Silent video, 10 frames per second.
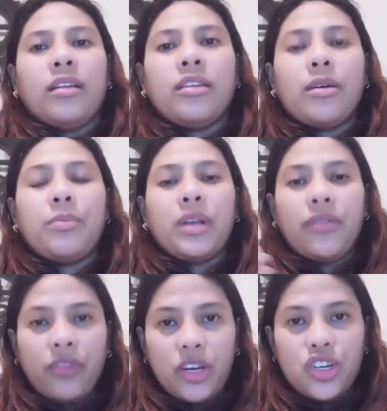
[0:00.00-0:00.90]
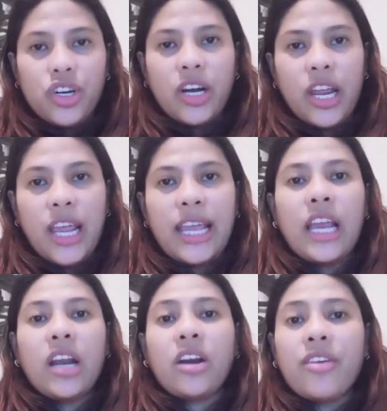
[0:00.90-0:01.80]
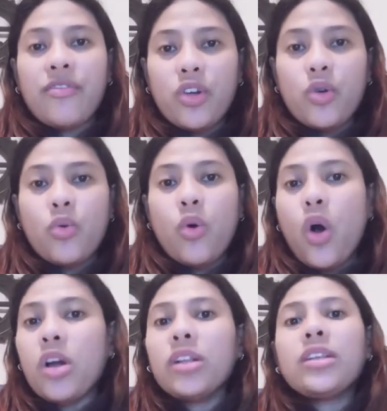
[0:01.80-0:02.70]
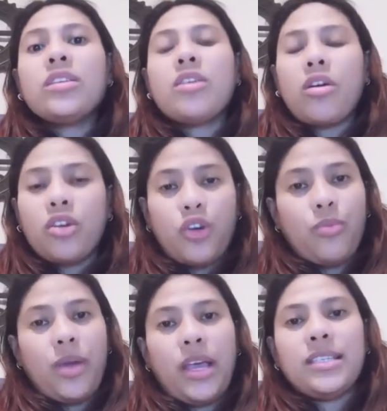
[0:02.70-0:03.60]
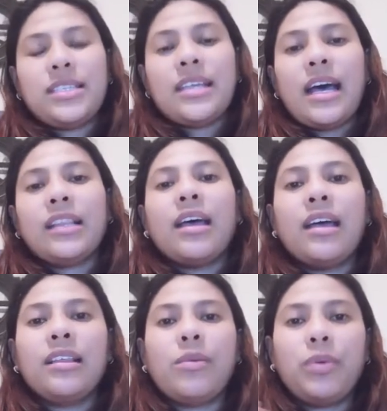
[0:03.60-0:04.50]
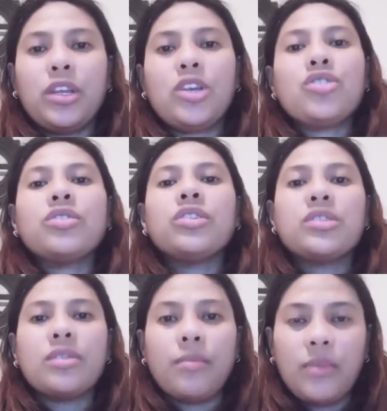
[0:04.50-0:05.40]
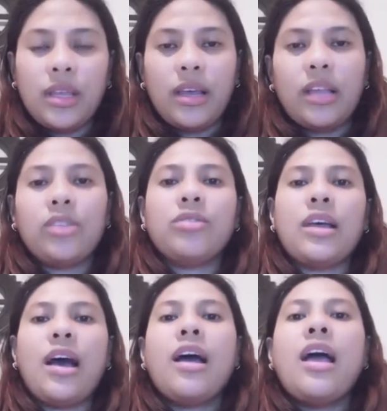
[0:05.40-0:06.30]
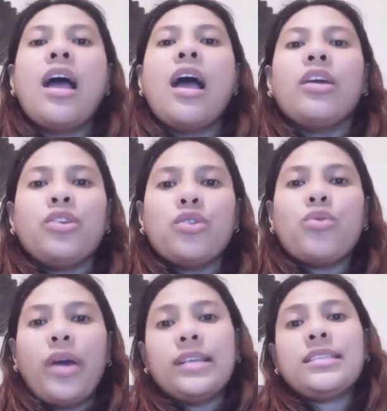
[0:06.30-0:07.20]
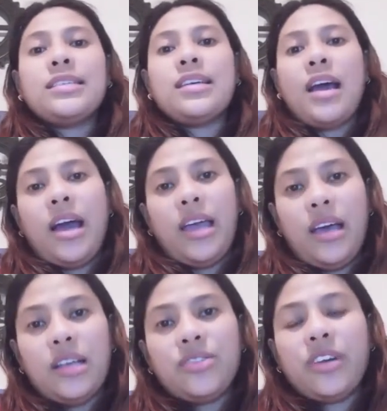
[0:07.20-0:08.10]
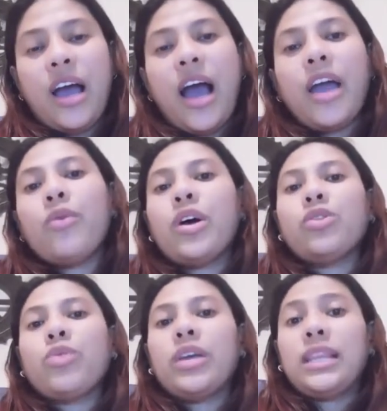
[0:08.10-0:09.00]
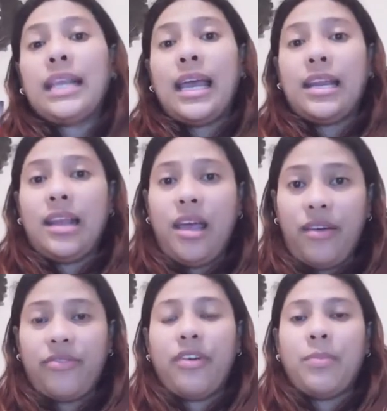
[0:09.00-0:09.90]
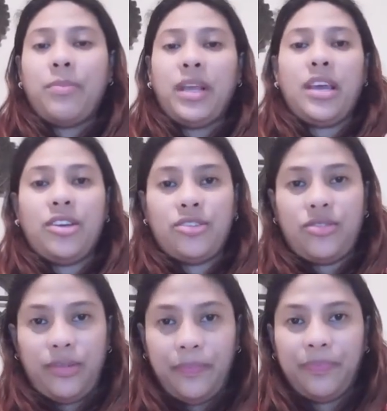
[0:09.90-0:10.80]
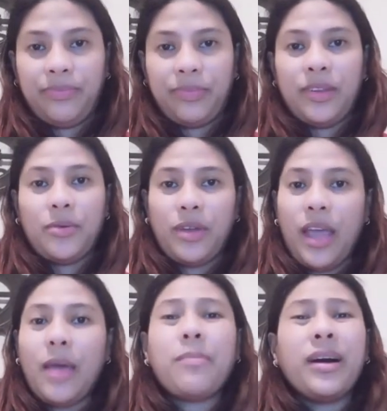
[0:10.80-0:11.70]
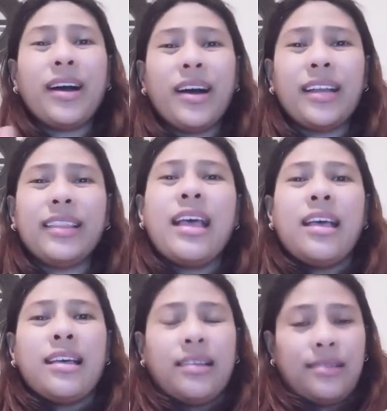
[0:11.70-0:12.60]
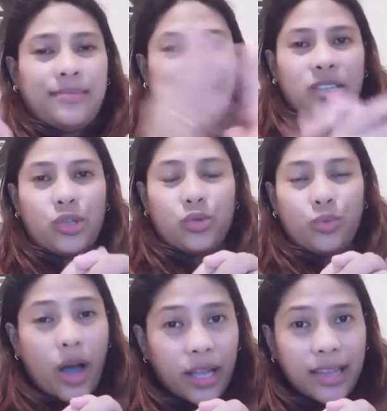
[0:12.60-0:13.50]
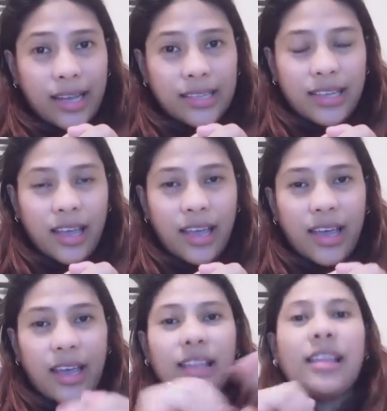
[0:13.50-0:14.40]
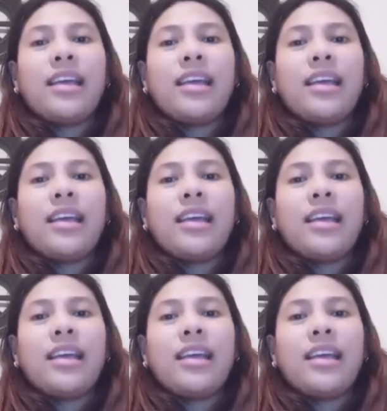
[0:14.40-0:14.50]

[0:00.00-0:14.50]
the beneficiary can review all the documents that the petitioner submitted to the USCIS for the I-129F application. Okay, but just what I said,